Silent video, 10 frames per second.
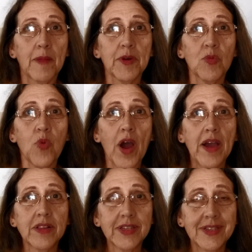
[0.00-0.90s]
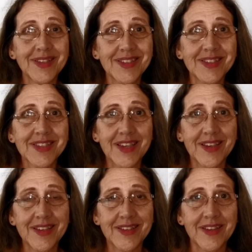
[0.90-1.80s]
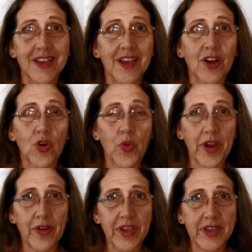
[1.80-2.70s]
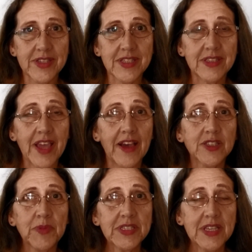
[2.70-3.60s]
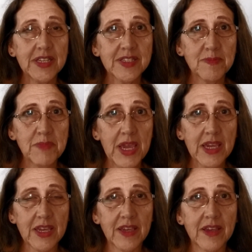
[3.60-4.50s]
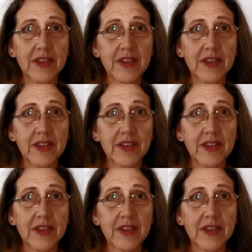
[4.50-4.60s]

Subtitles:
But while it is in Aquarius and the aspects that it's making,